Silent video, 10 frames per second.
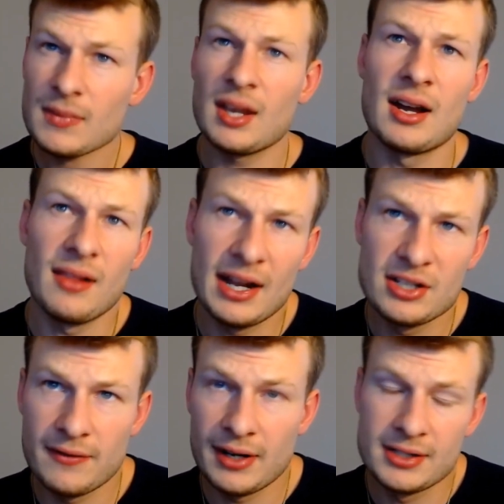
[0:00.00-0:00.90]

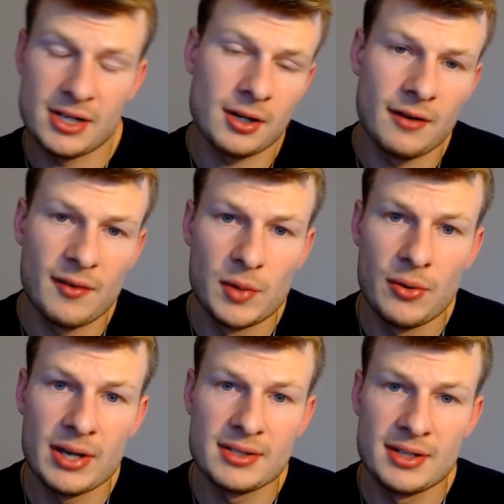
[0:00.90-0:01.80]
Elijah Vera Tucker from
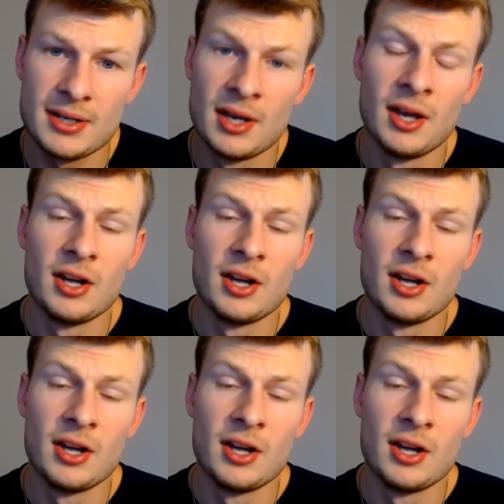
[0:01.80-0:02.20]
USC,